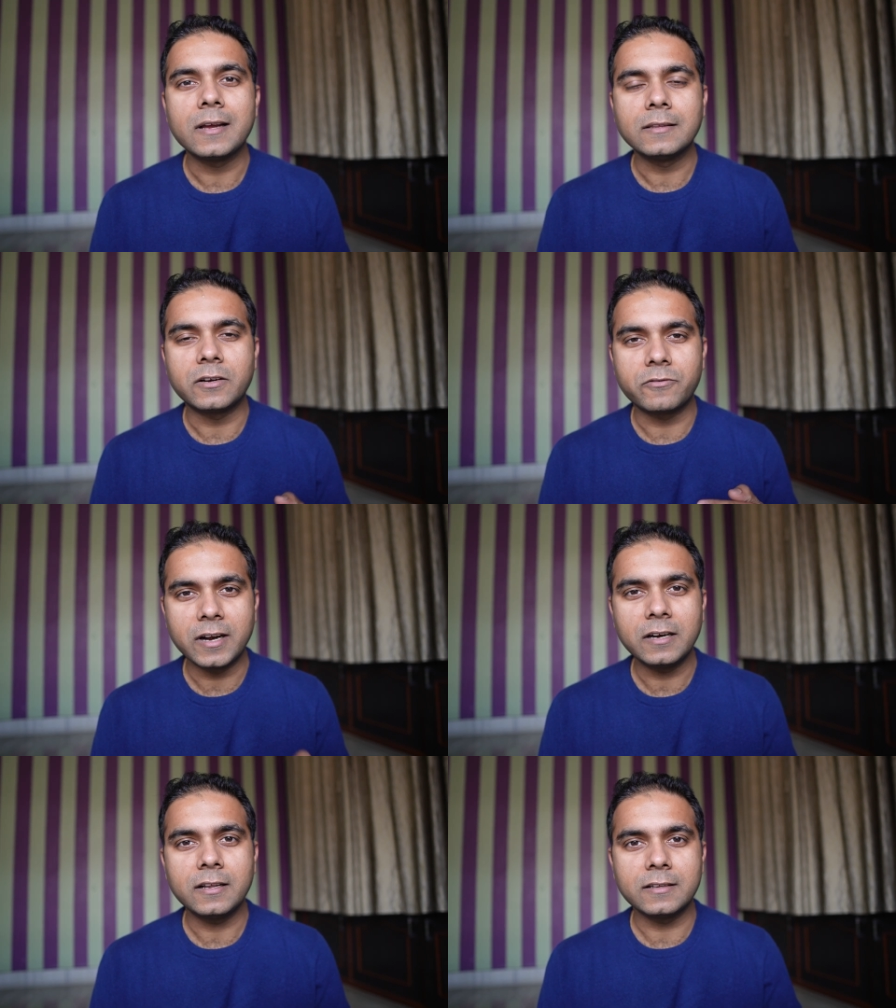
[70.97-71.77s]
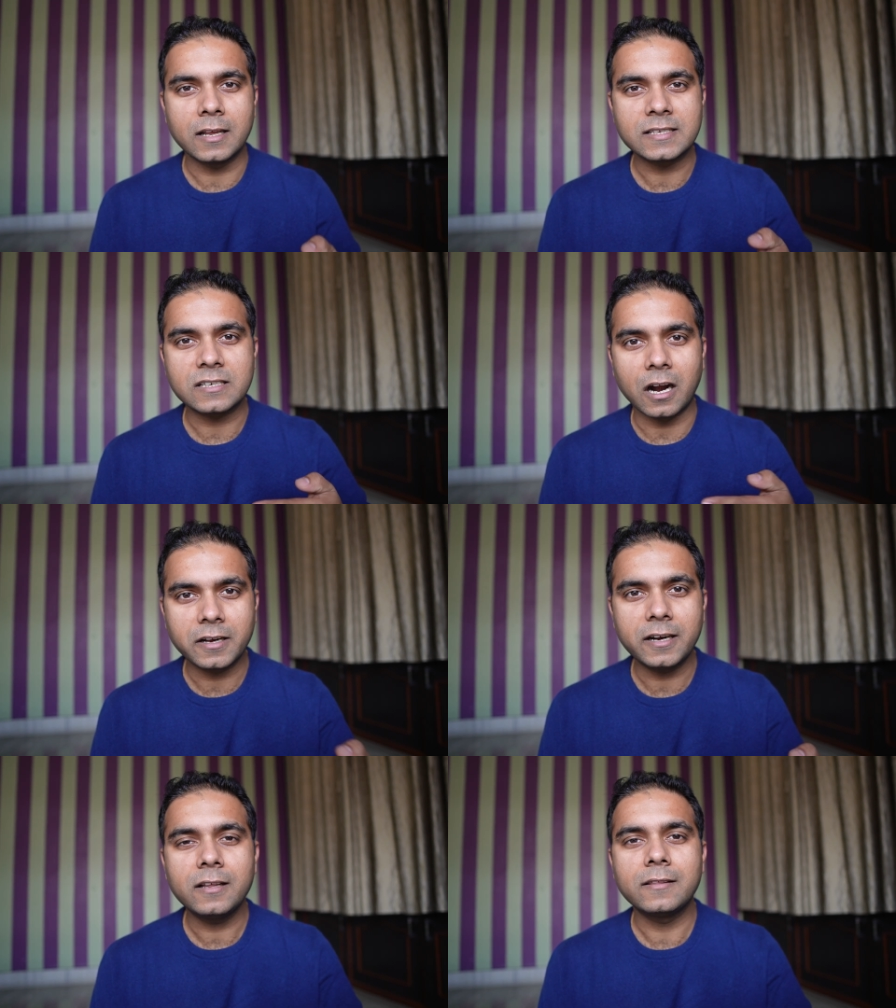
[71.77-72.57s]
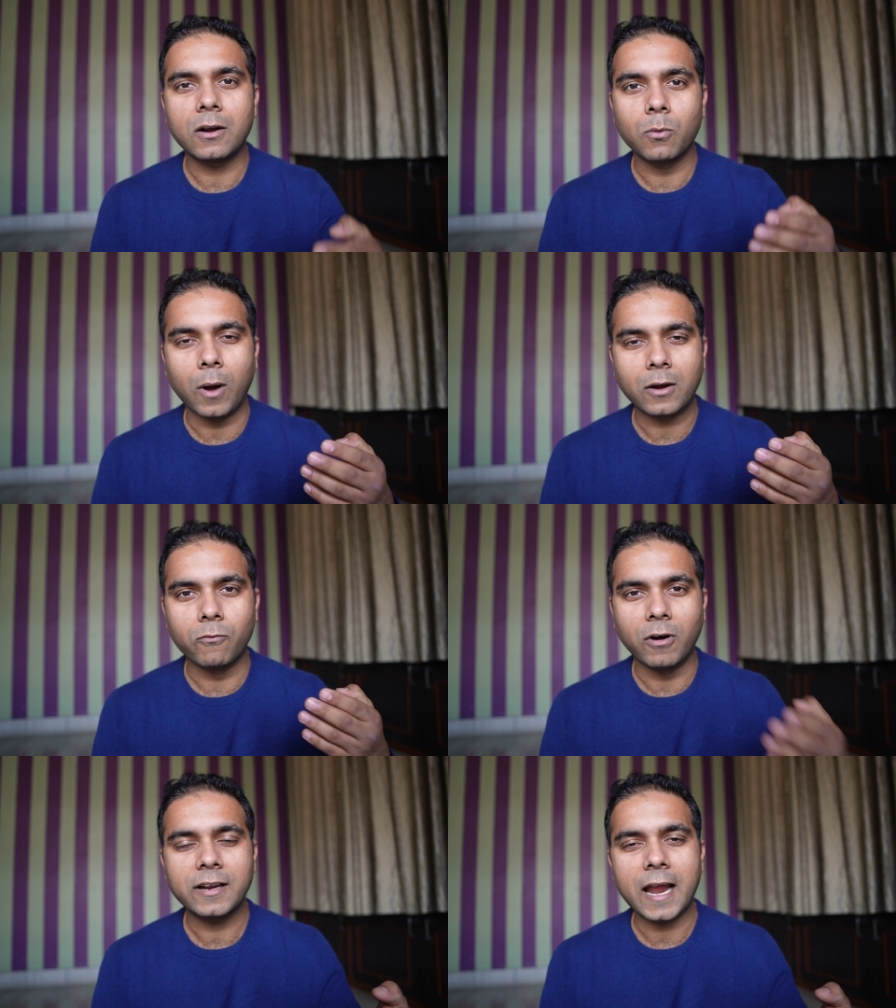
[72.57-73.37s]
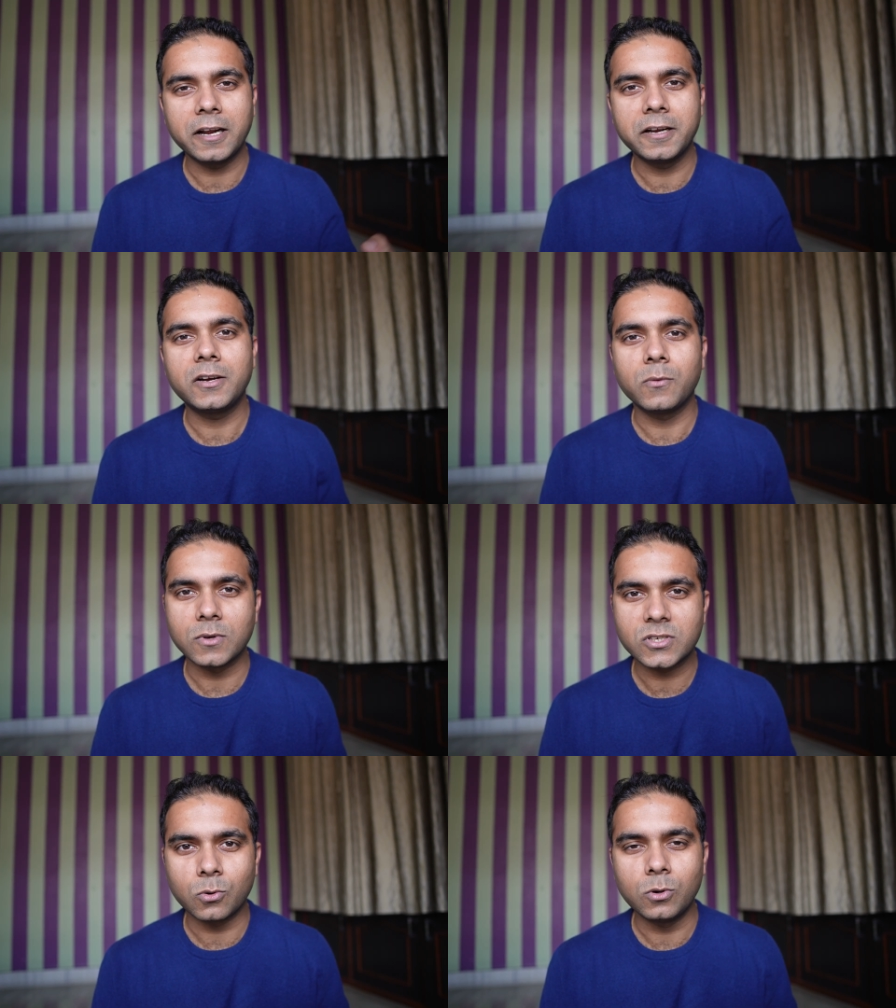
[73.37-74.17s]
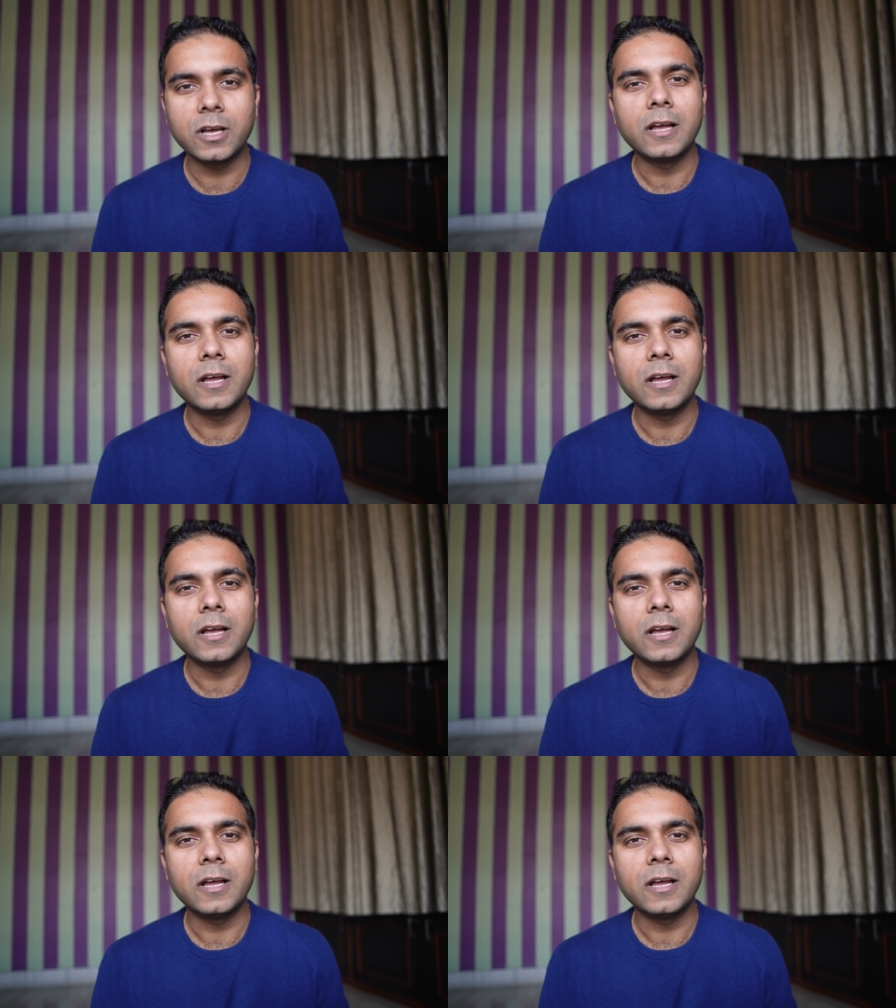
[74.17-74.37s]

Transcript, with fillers: The trend, it has started that at one candidate was told